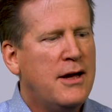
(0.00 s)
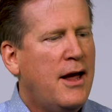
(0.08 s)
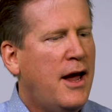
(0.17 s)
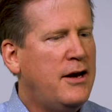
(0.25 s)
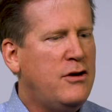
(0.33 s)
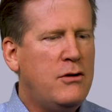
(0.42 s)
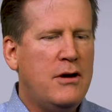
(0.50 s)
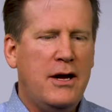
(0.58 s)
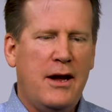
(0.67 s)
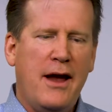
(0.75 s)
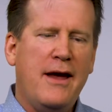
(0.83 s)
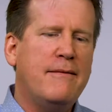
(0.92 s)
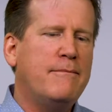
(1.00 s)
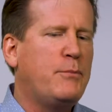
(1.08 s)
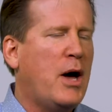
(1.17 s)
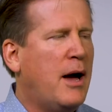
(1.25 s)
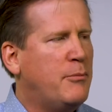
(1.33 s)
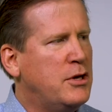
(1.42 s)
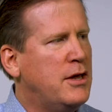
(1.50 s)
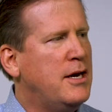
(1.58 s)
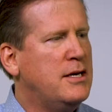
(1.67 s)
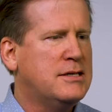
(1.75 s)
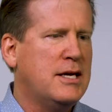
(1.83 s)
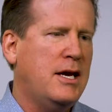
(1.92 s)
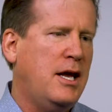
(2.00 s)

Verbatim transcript: Right. And it populated and said